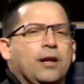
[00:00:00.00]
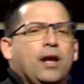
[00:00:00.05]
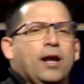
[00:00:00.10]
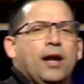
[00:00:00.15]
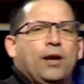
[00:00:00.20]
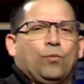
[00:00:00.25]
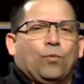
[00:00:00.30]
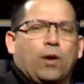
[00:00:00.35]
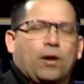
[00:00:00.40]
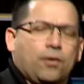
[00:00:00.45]

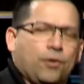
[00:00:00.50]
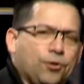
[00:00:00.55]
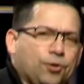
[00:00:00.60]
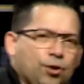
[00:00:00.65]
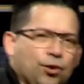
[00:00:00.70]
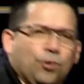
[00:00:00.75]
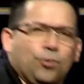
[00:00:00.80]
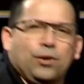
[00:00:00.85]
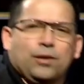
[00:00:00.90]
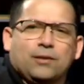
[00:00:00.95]
and what they're
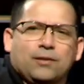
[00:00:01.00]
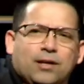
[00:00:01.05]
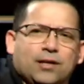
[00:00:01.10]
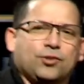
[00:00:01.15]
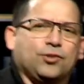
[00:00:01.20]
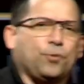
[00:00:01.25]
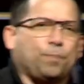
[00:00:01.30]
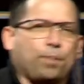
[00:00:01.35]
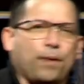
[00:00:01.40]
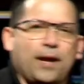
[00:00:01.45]
doing and this.
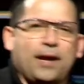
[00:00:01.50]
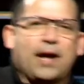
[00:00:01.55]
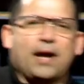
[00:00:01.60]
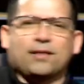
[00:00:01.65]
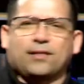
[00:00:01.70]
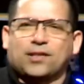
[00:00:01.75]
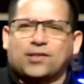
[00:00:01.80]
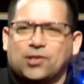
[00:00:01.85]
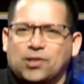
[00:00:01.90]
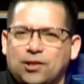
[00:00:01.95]
You play out
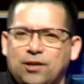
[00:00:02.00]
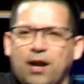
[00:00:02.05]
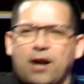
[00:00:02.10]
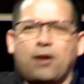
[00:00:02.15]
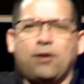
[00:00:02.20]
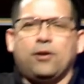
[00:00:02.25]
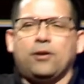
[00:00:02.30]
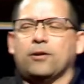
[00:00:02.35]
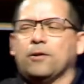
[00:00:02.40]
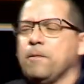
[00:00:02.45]
the
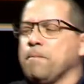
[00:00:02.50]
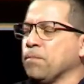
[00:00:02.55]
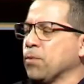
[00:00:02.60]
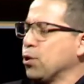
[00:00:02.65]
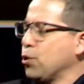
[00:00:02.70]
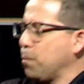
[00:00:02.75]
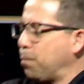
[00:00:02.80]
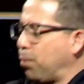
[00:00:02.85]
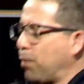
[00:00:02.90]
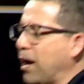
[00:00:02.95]
scenario.
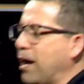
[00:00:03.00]
You play